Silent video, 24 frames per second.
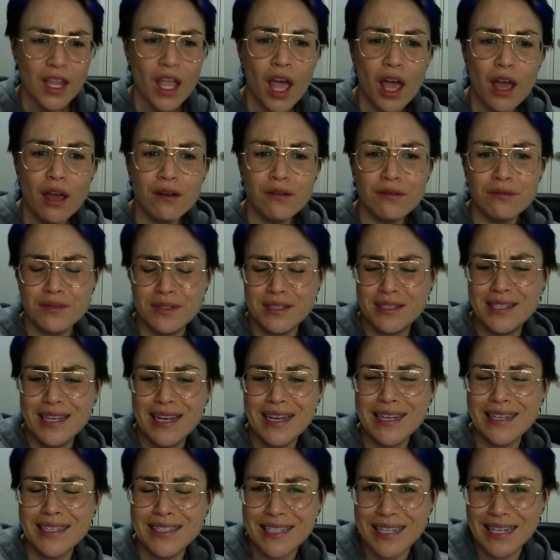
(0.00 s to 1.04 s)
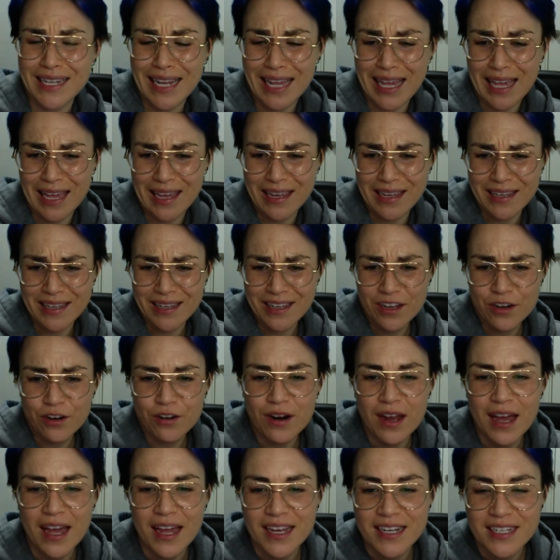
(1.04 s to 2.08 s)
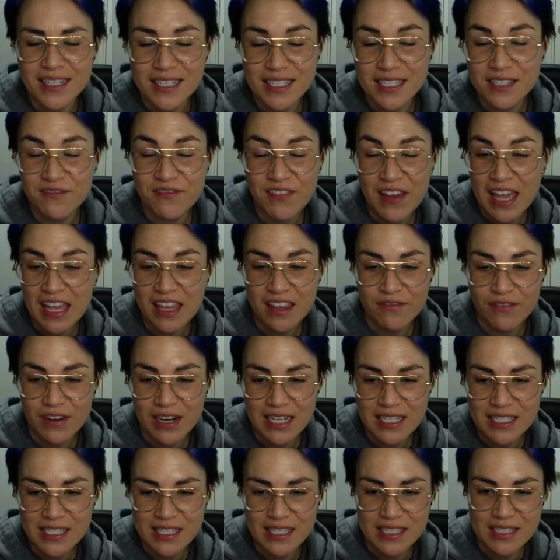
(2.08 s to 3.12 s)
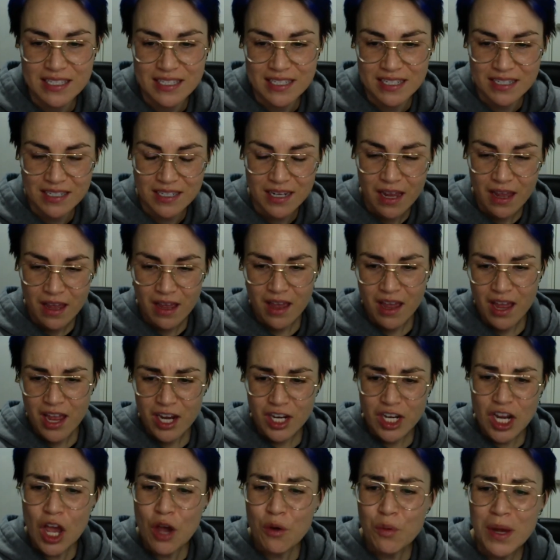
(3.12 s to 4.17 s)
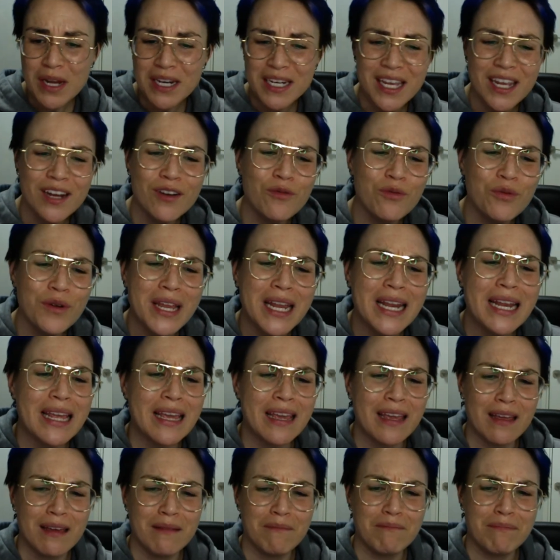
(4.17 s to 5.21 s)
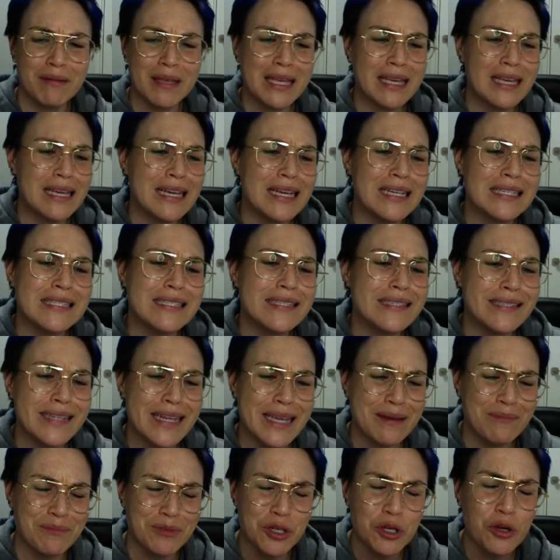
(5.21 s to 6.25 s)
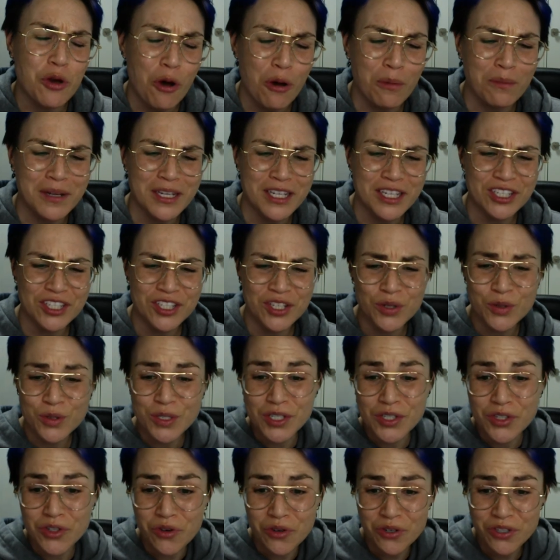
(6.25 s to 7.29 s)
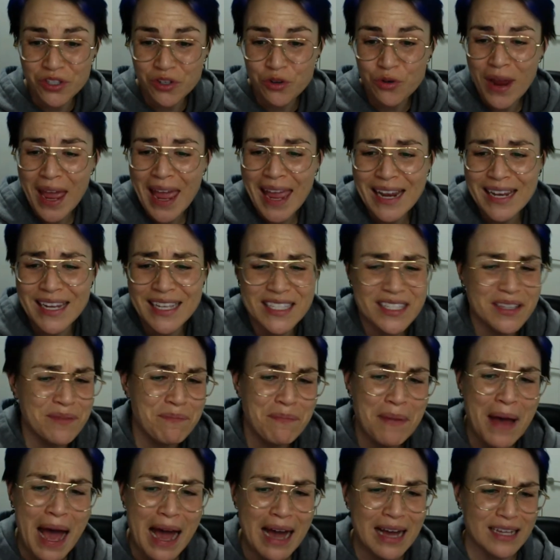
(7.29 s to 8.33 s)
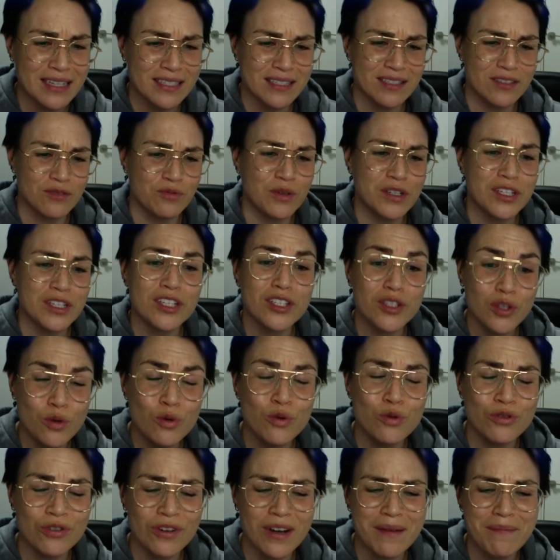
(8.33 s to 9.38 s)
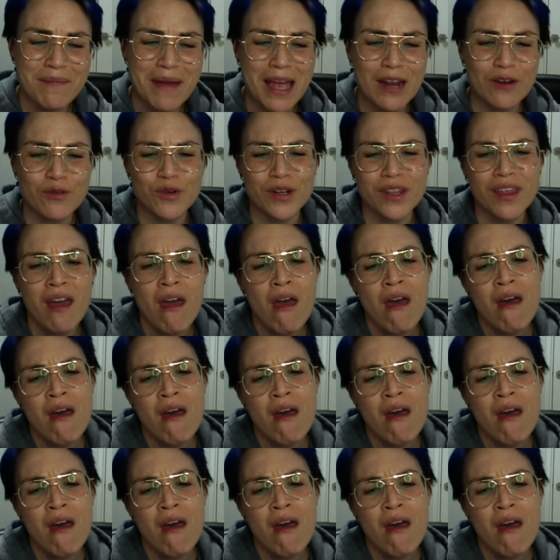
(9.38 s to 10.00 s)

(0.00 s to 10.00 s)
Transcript: "Oh, certainly," cried his faithful assistant. "No one can really be esteemed accomplished who does not greatly surpass what is usually met with.